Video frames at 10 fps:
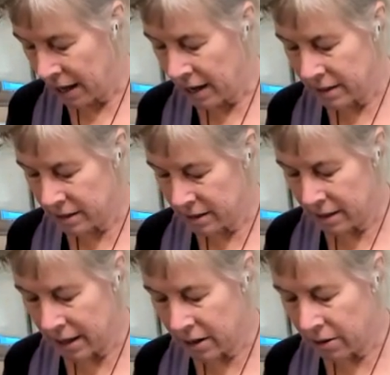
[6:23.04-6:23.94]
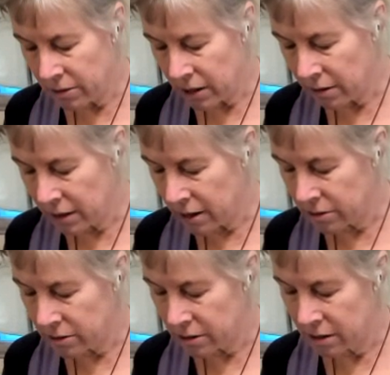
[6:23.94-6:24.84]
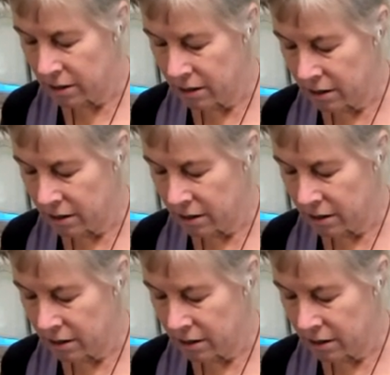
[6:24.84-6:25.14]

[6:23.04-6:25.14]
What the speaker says: That goes how it goes.